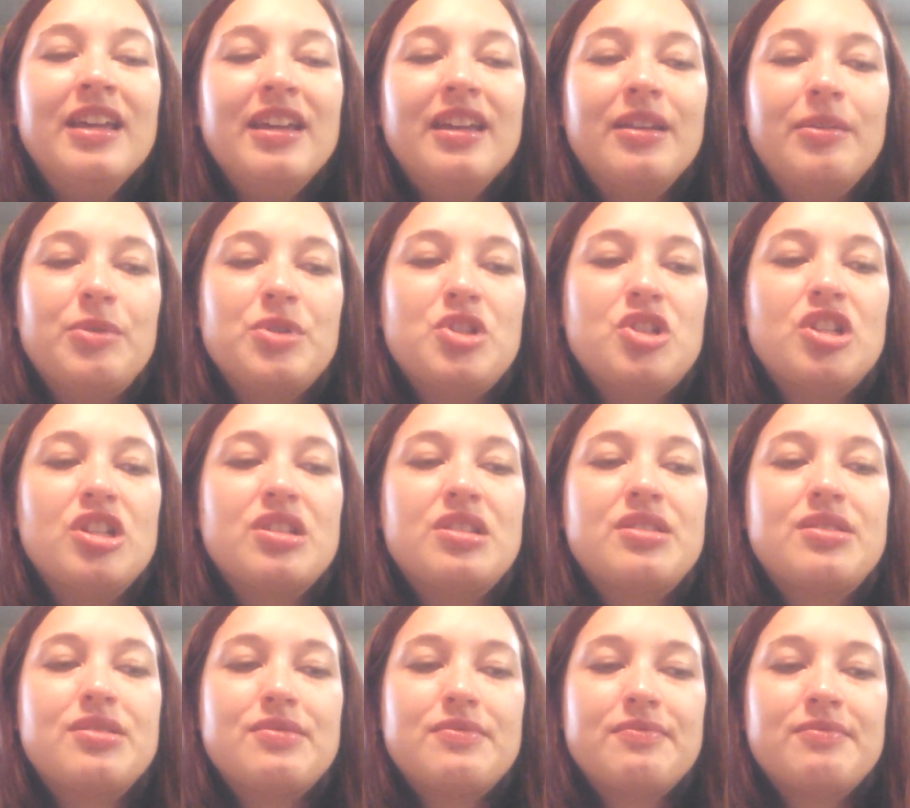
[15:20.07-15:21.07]
It was
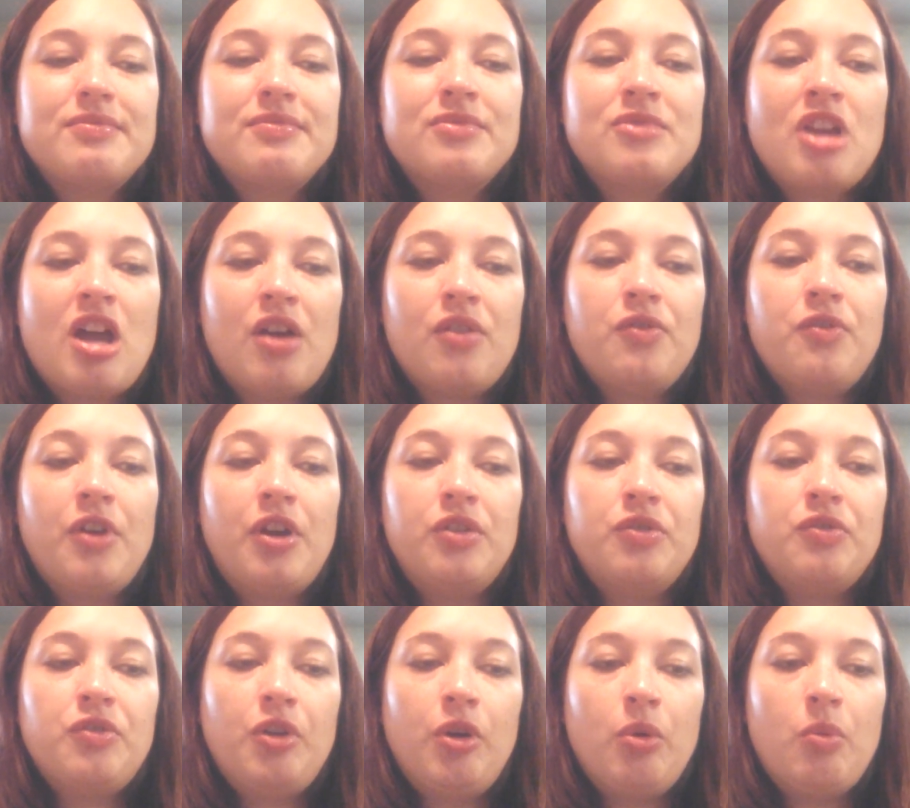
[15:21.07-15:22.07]
just not
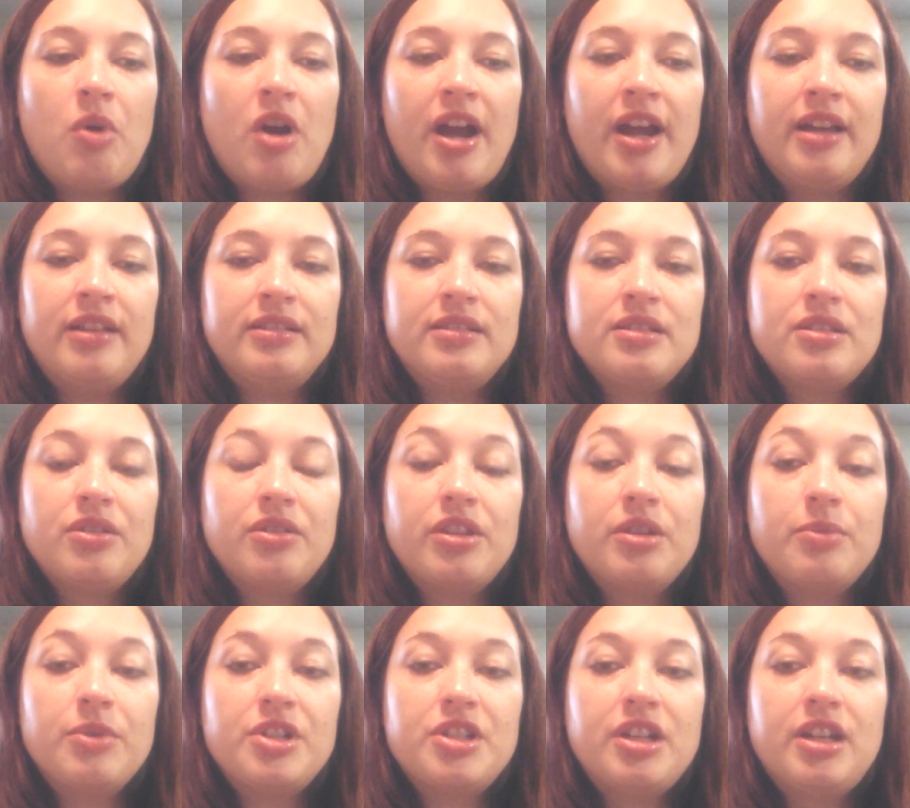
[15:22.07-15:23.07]
fun for a while until
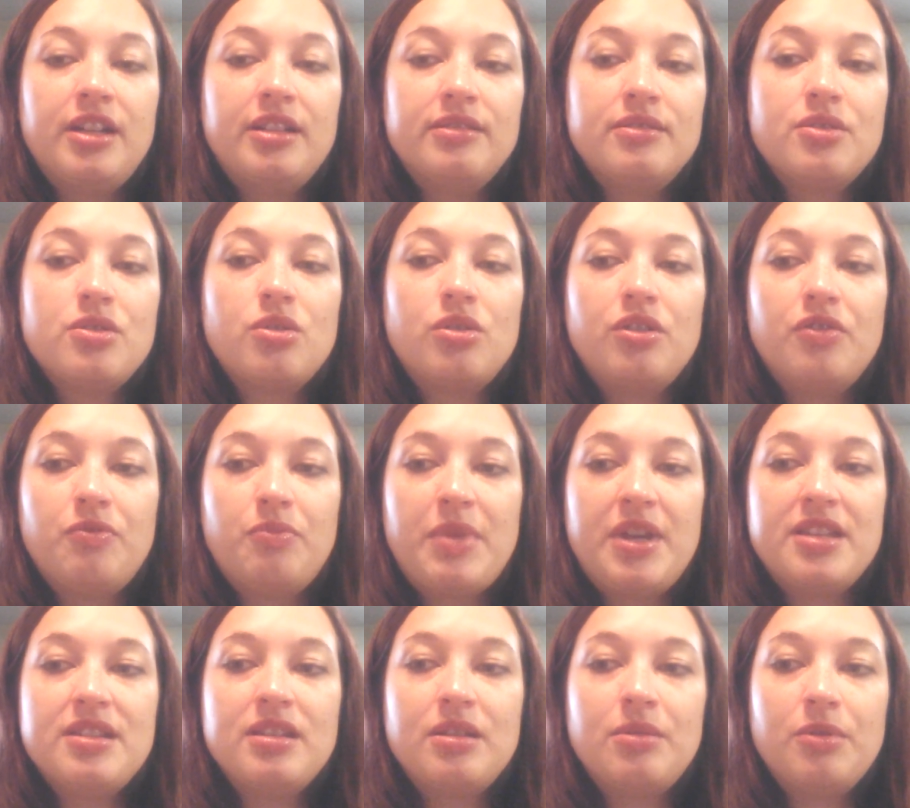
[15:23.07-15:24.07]
they were done sort of
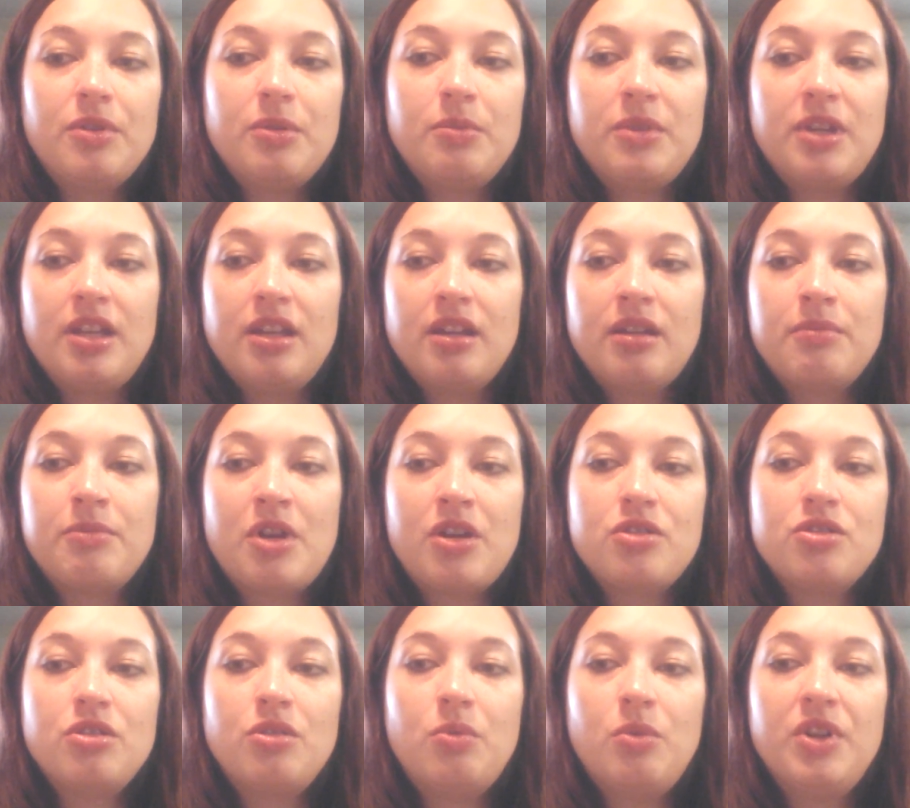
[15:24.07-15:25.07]
messing with me. I'm
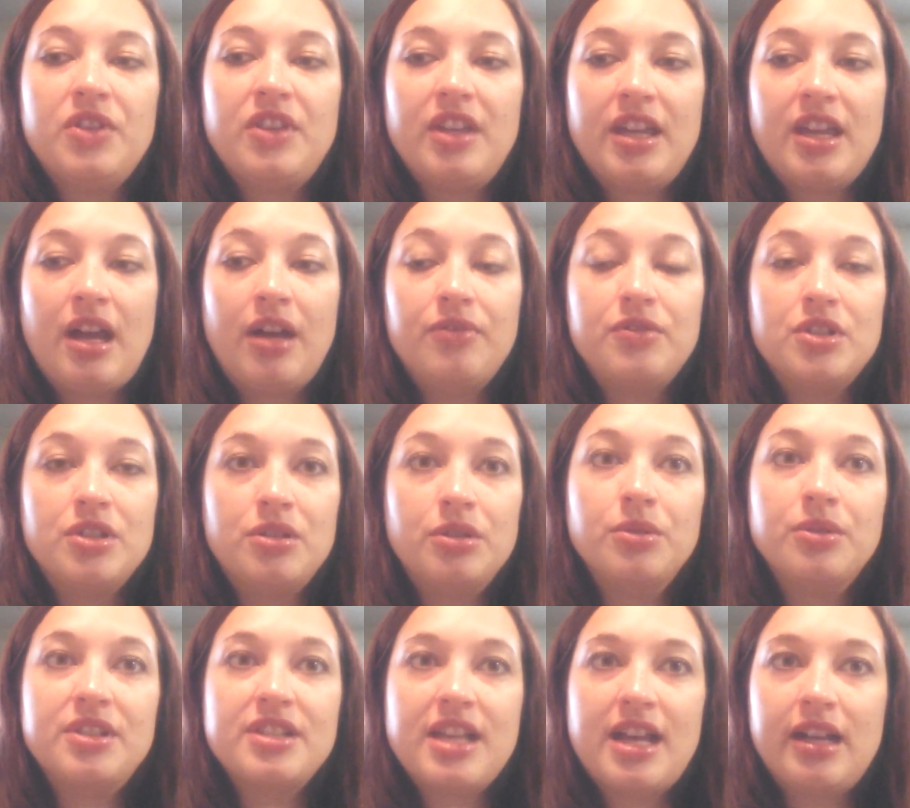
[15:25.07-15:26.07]
not sure what they have to
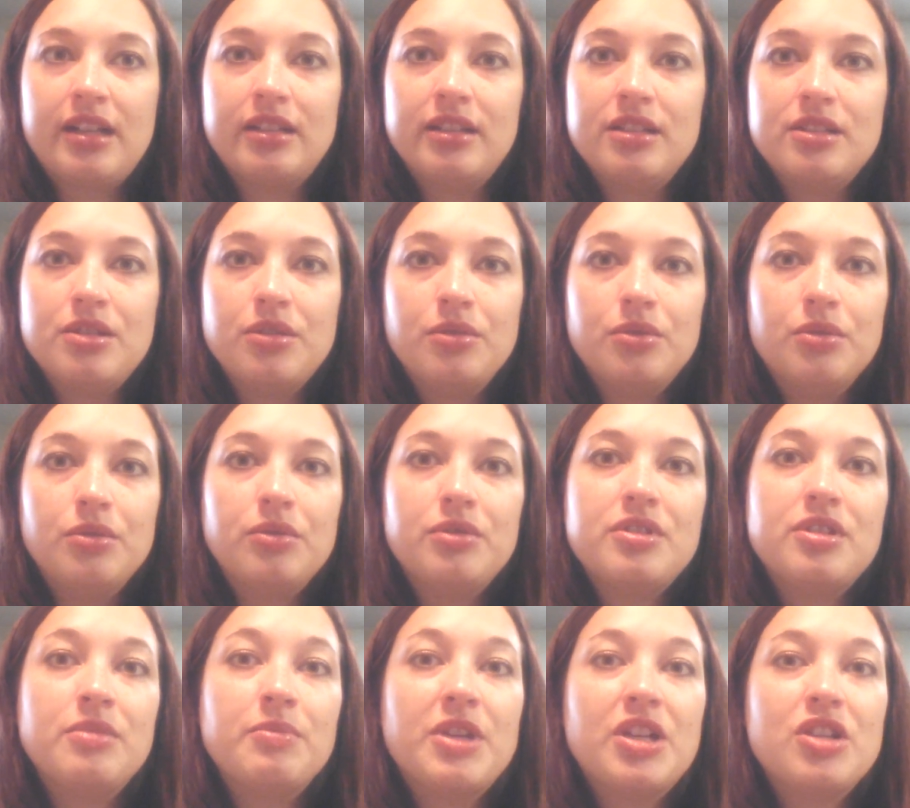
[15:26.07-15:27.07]
do exactly
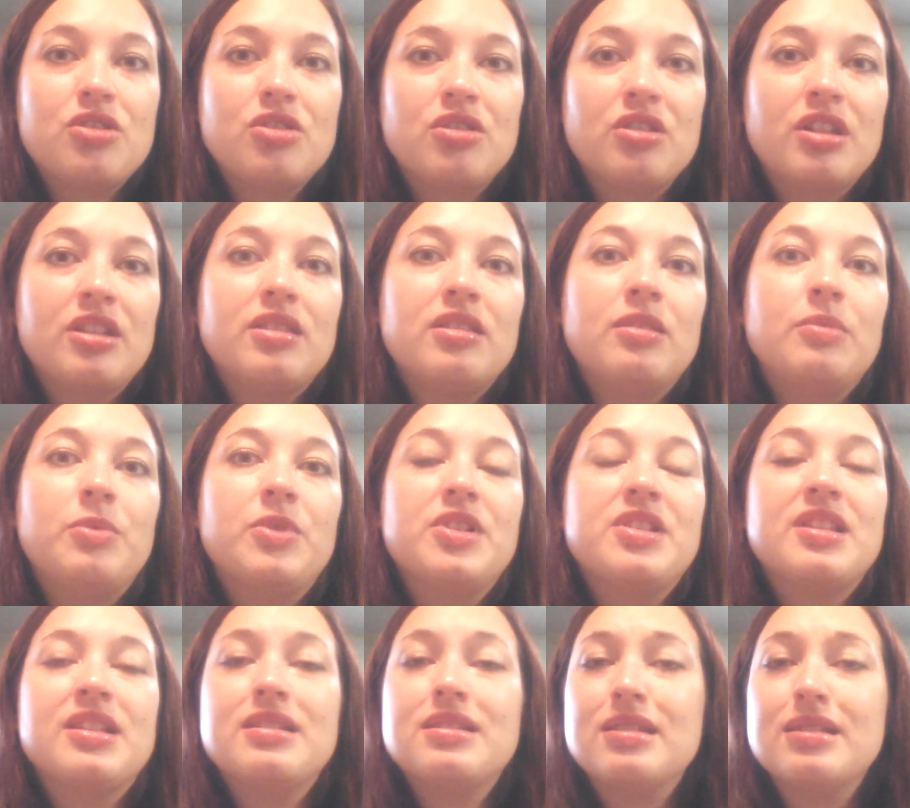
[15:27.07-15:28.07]
to make sure that the
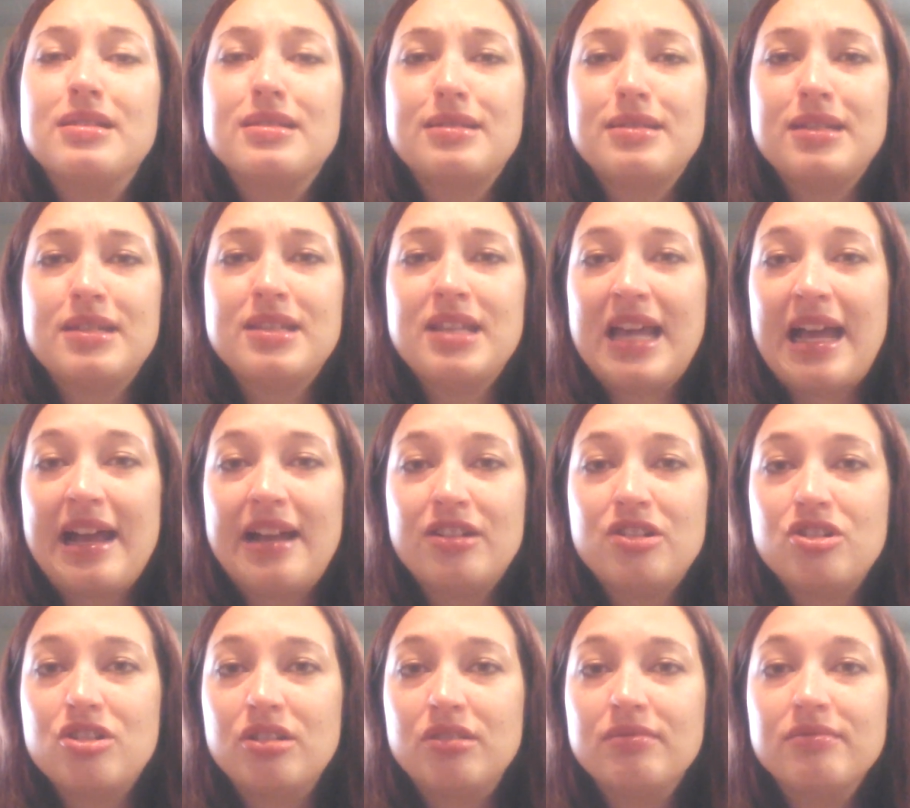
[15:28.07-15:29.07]
placentas
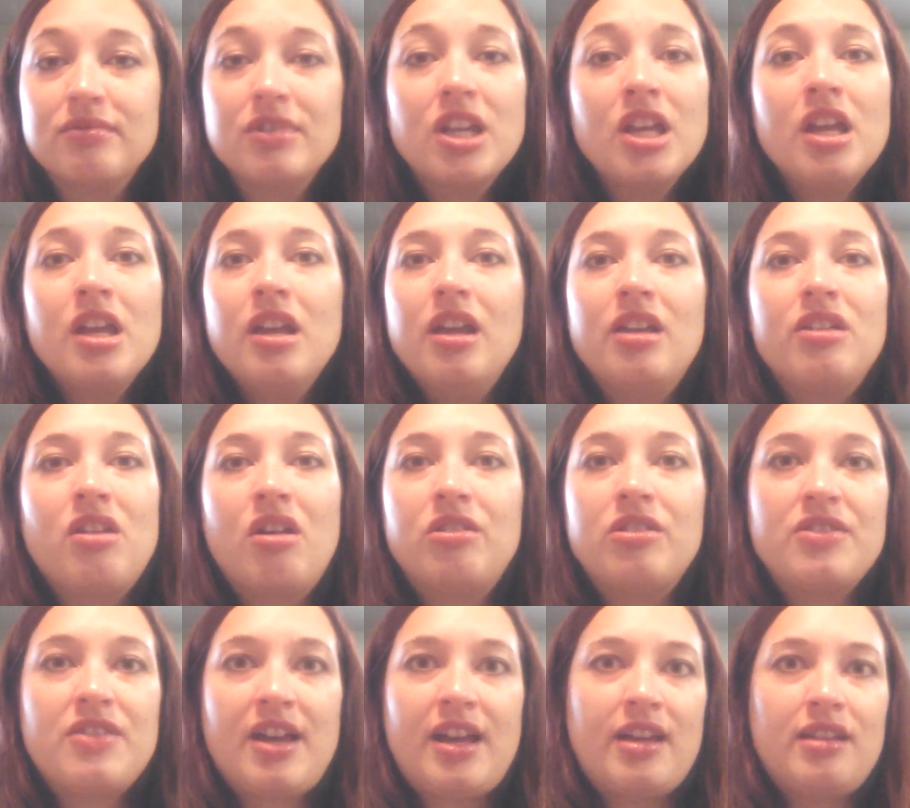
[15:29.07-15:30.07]
detach and
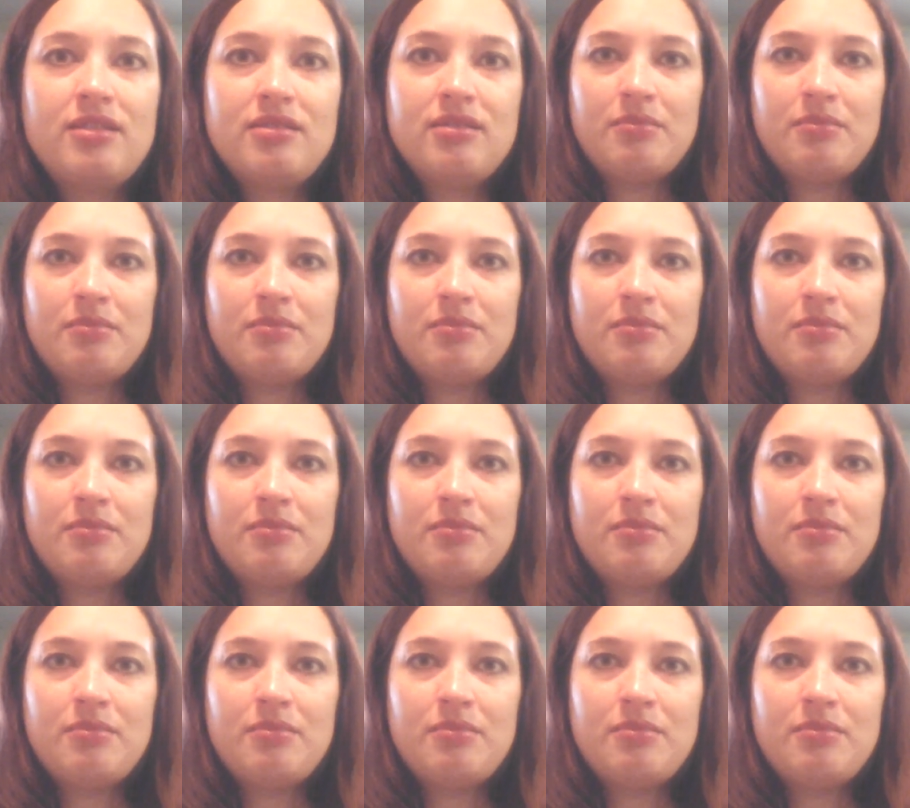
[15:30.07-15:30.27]
all of that.